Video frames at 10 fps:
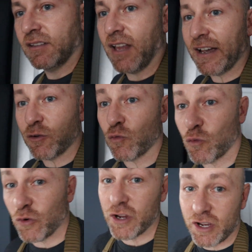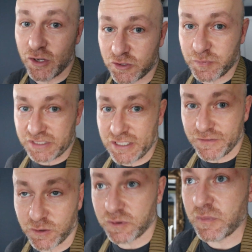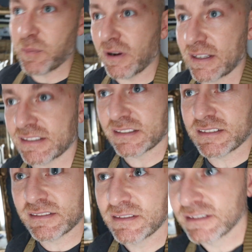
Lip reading: Like real specific with my practice.